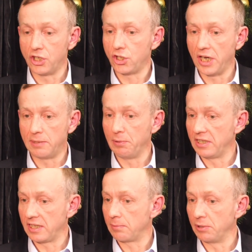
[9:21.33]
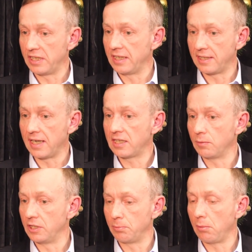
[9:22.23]
train to be a disability assessor
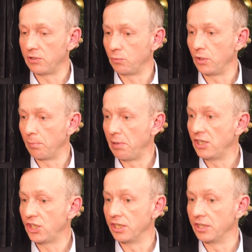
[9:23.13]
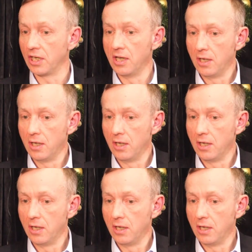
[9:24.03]
with the Department of Work and Pensions.